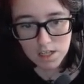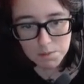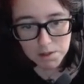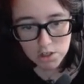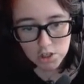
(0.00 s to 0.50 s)

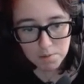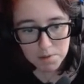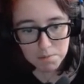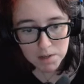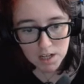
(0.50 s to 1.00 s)
Inspector
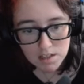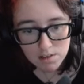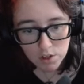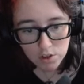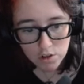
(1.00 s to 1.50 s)
Chelmey, I'm beginning
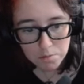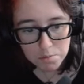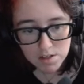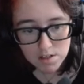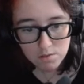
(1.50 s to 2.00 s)
to think the only
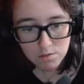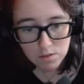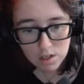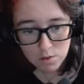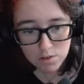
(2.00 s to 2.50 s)
person
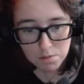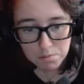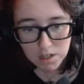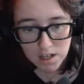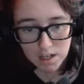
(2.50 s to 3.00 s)
here with
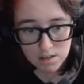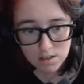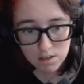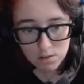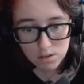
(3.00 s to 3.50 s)
something to hide
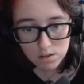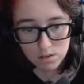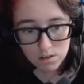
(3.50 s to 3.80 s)
is you.